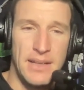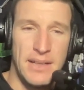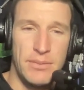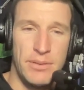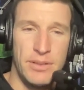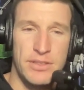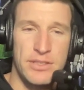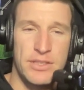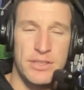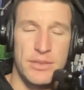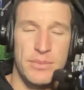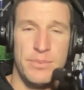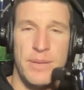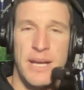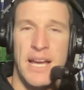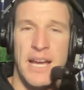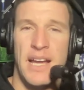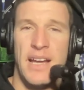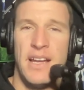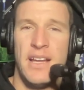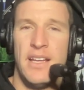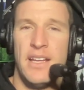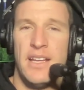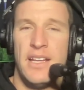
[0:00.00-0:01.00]
with
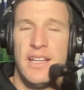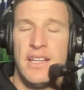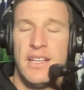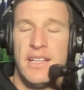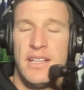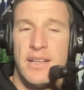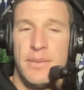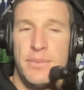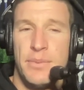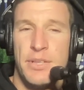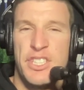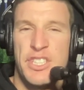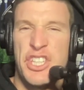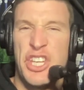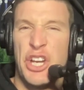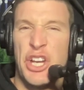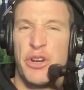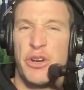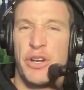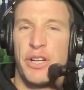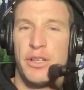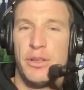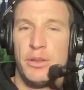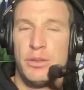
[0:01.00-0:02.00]
some
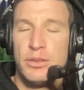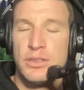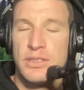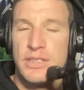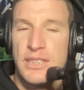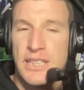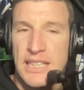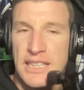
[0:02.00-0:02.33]
materials